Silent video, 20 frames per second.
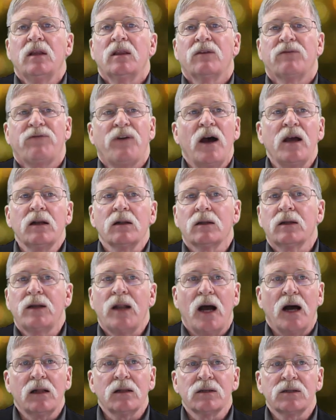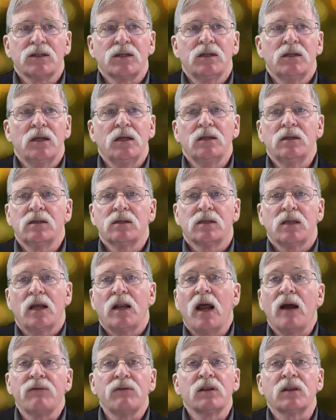the final analysis is
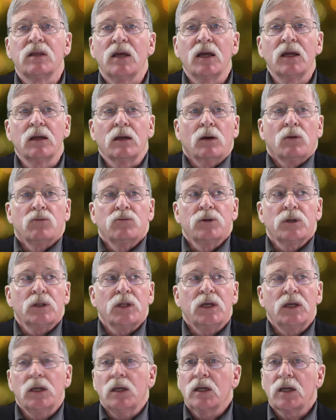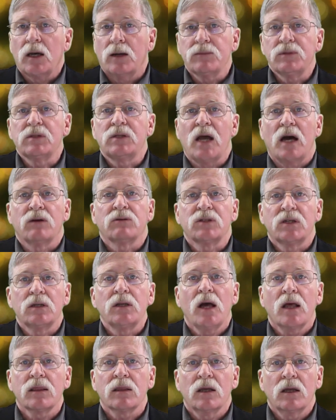that everything really comes down to
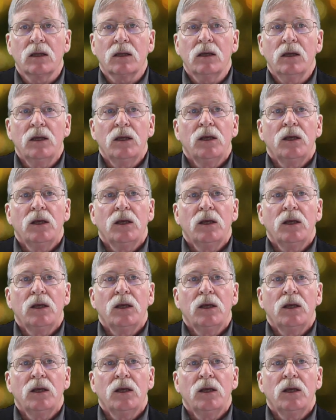nothing.